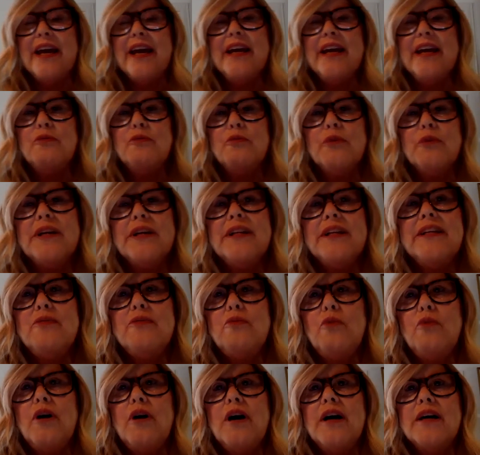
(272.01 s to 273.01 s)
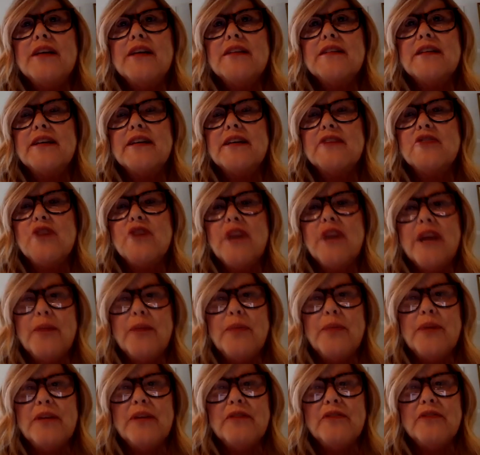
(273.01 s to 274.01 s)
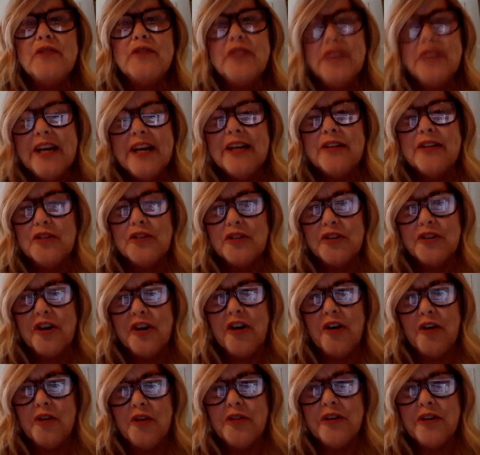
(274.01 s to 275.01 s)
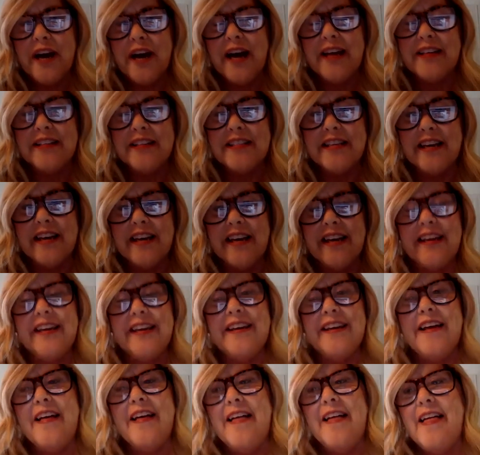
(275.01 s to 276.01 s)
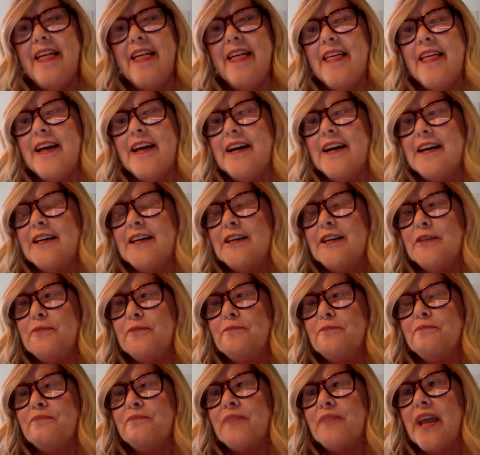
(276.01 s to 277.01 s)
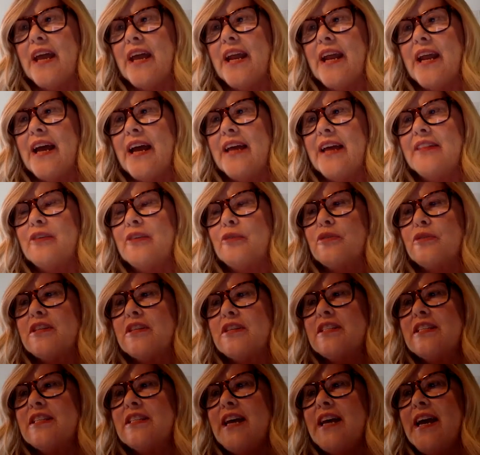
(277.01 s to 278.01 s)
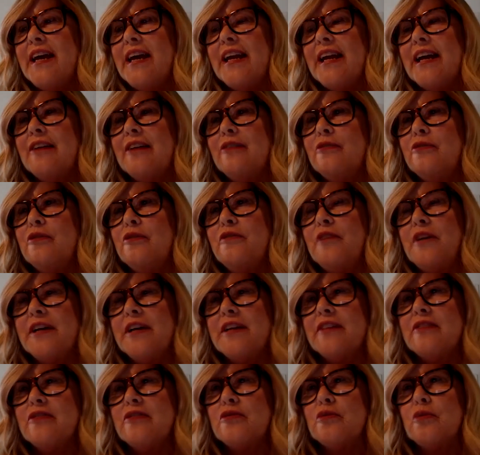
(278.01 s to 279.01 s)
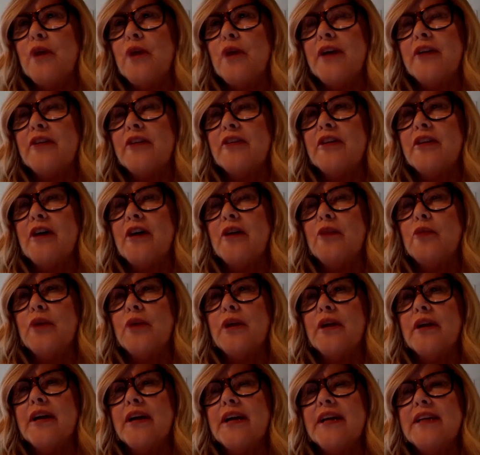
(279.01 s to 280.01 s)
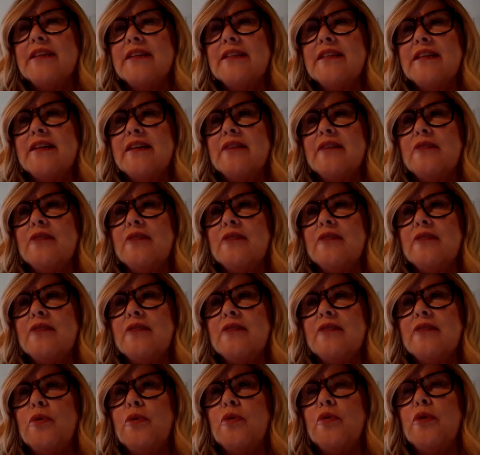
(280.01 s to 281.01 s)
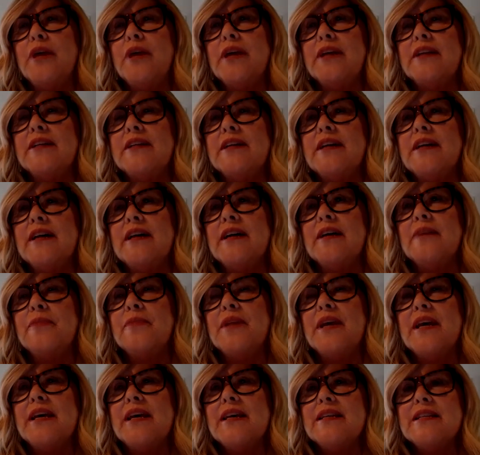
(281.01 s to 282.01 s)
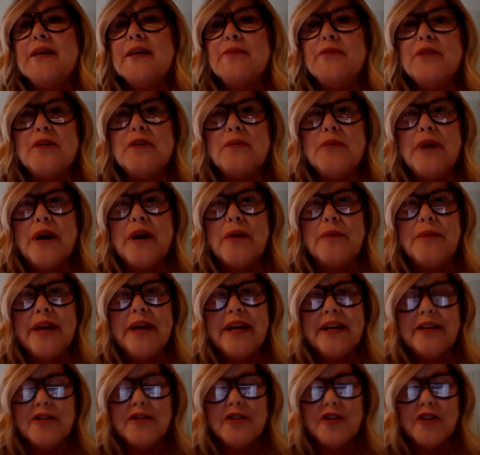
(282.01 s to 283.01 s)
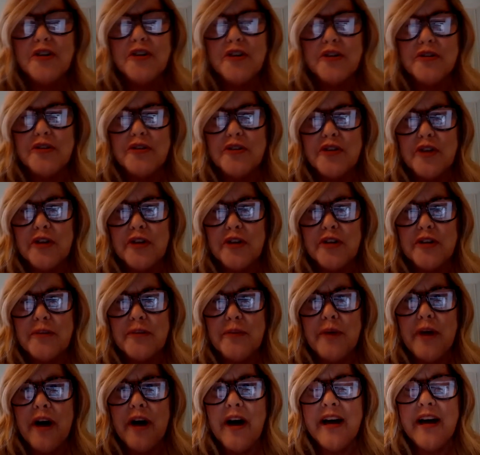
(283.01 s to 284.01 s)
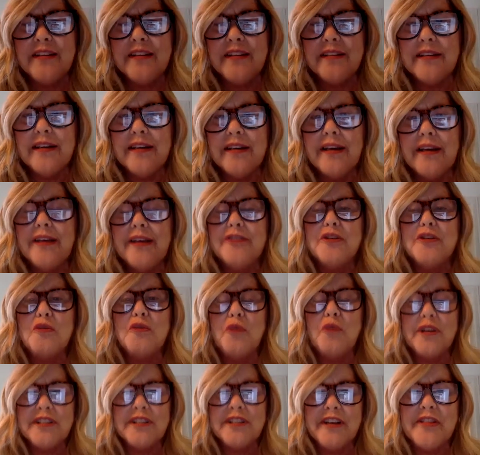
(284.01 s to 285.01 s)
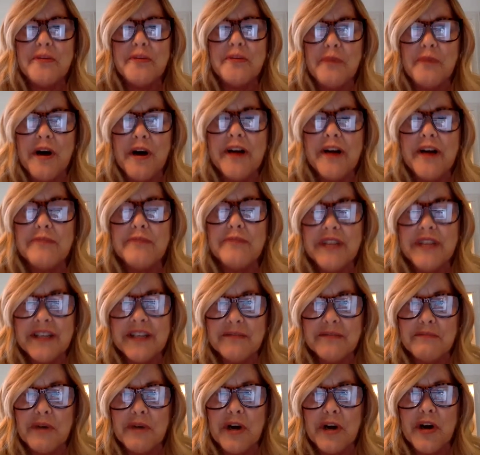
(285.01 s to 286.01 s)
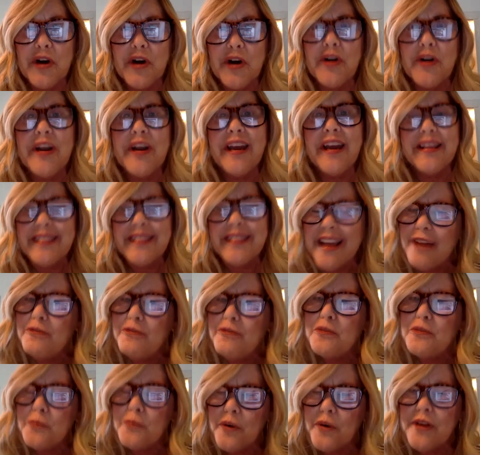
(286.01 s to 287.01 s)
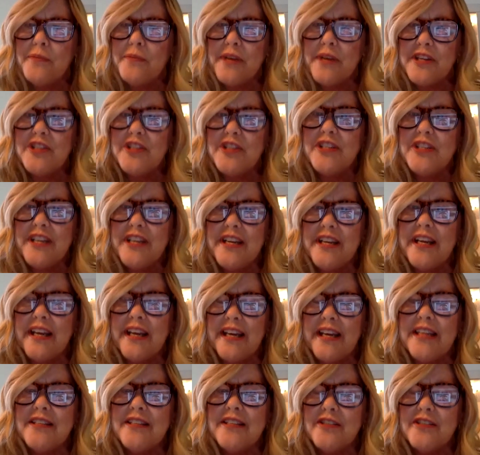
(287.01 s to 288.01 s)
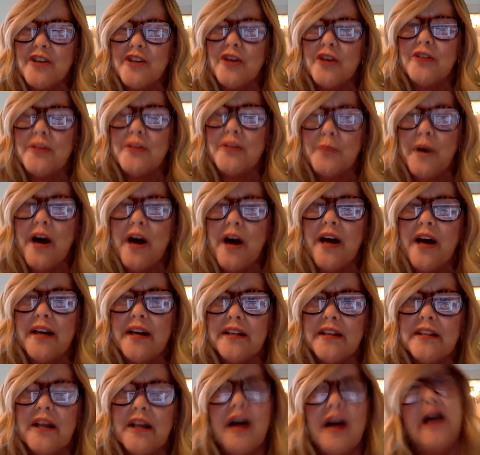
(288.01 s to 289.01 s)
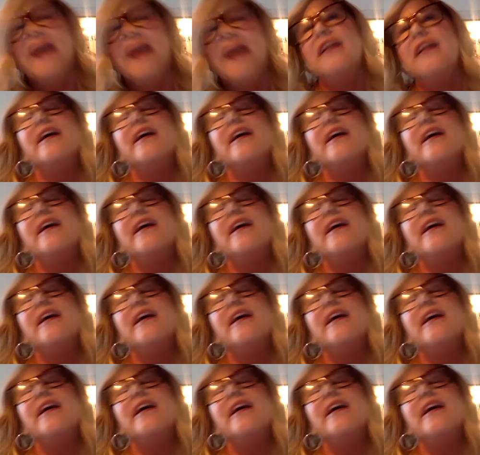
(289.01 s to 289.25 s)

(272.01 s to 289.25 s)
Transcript: He really was a champion for the underdog, I say. Um, and I, there was a saying, and I don't know if I'll get this right or not, where he said at one point um, something about making sure you stirred the pot so what's on the bottom doesn't burn. And that was pretty much Denny. He stirred the pot a lot.